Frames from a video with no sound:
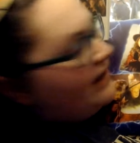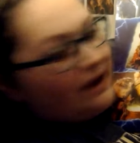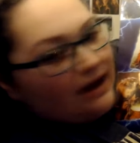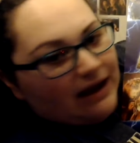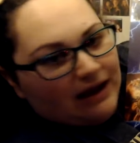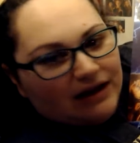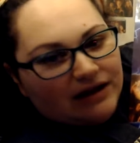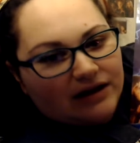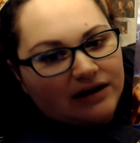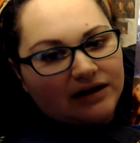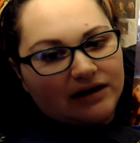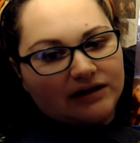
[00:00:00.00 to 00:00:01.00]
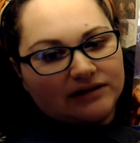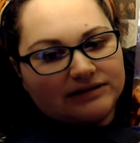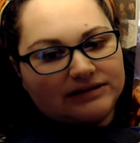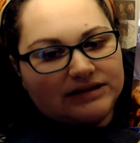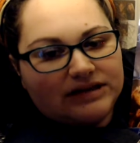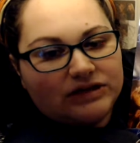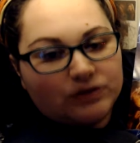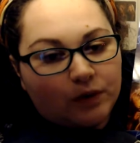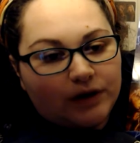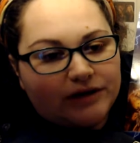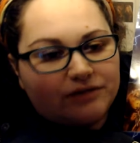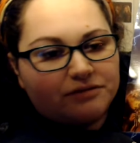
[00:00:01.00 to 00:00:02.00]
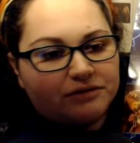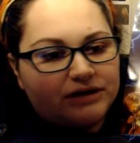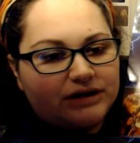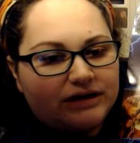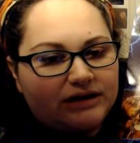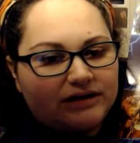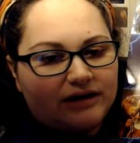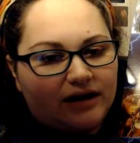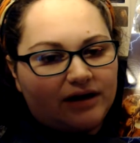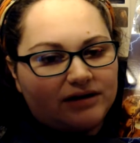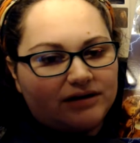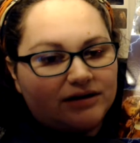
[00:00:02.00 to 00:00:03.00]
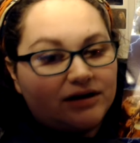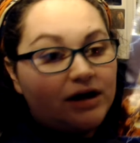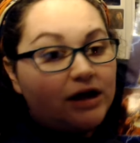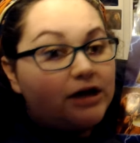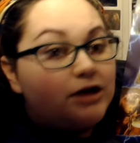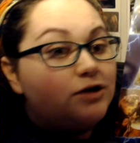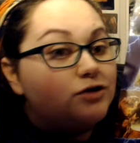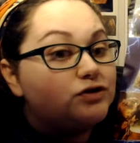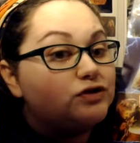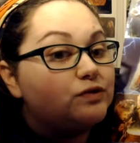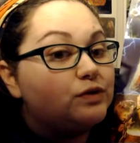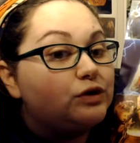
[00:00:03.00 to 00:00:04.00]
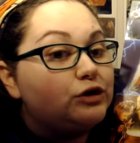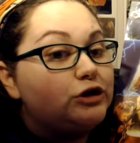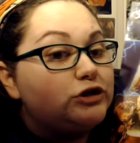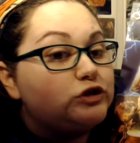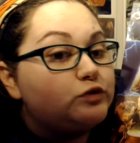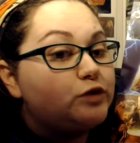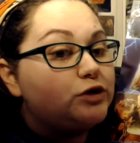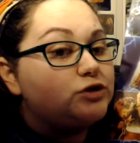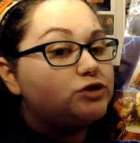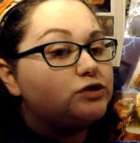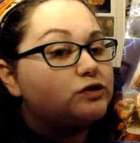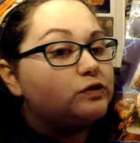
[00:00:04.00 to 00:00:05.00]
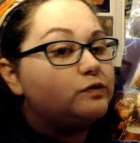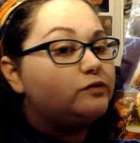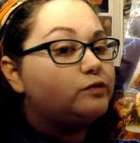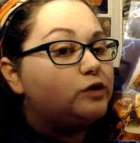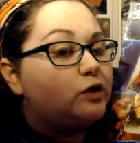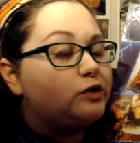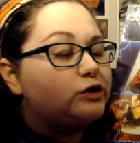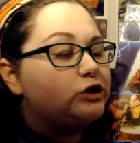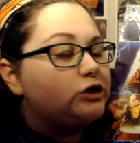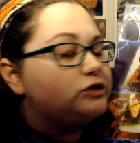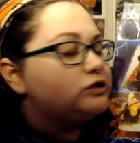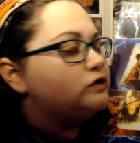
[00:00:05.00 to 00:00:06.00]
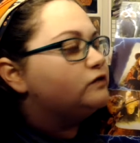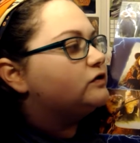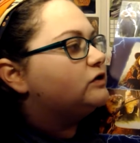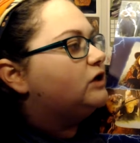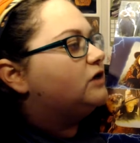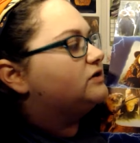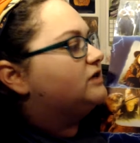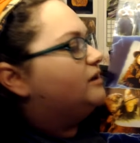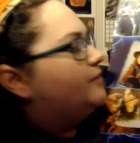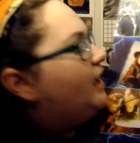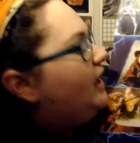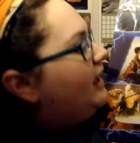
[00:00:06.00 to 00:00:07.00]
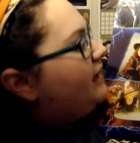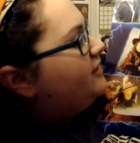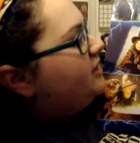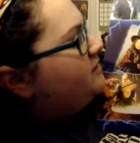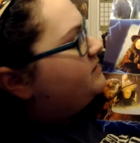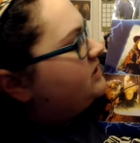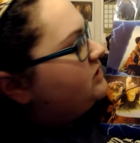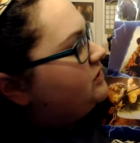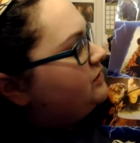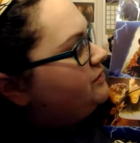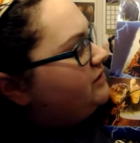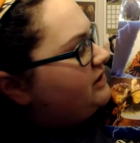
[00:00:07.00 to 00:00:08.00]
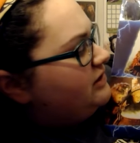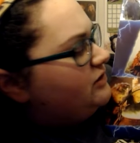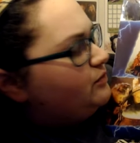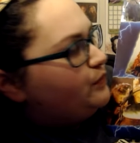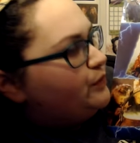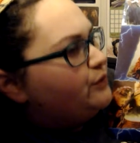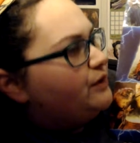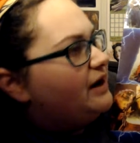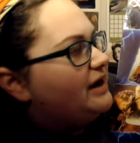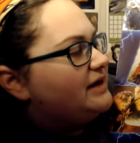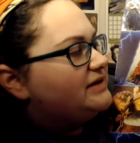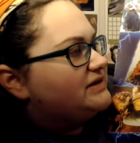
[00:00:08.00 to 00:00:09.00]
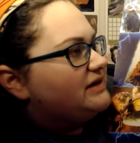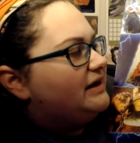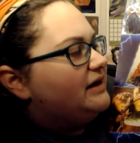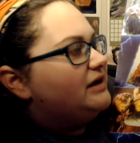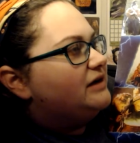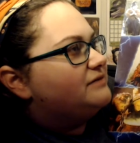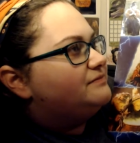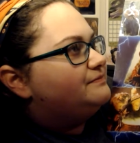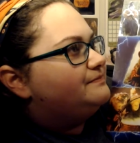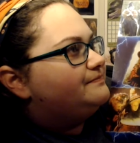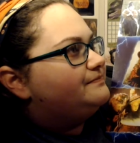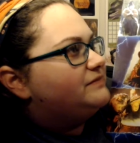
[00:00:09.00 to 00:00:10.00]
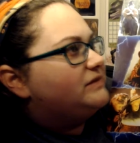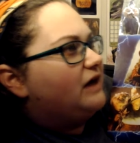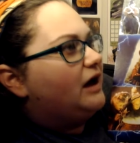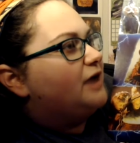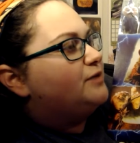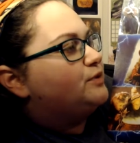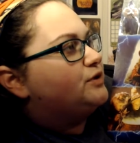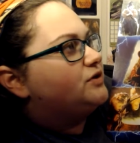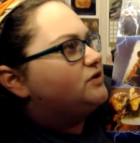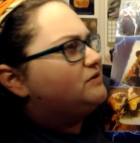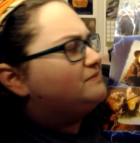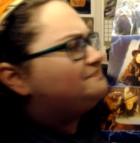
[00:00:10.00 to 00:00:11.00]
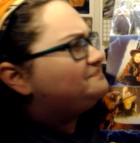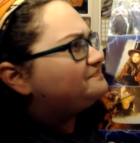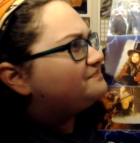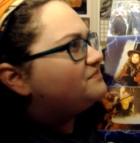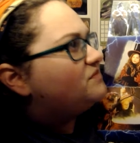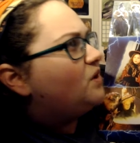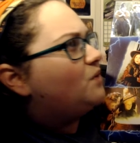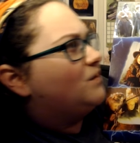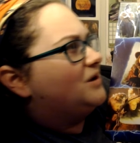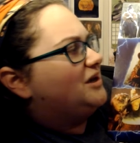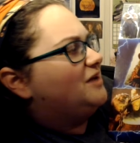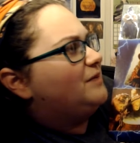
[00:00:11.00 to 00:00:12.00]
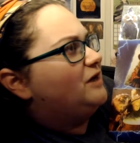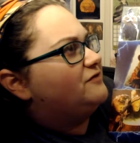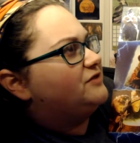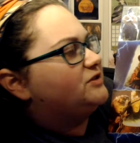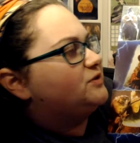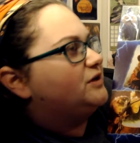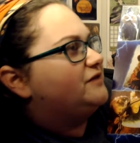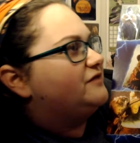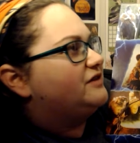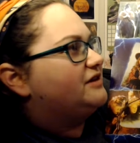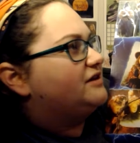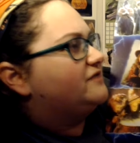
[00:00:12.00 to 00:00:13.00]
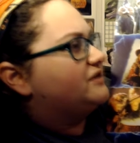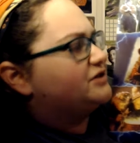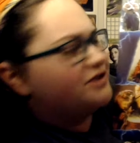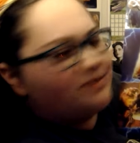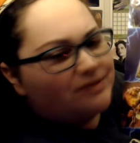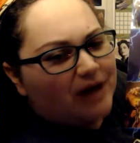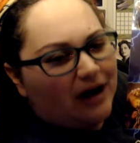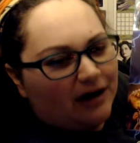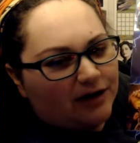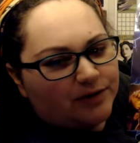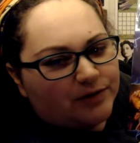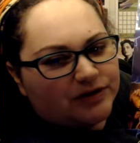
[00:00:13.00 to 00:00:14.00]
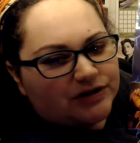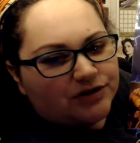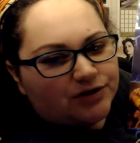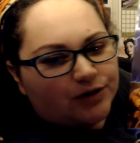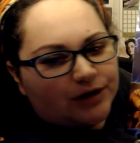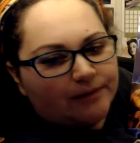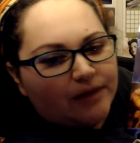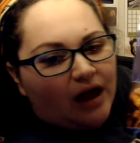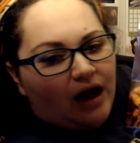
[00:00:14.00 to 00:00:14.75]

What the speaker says: a D23 kind of, here's a released picture that we've been holding on to for a long time. I think it was included in the Blu-ray's guidebook when it came out for the 25th anniversary, but I'm not 100% sure.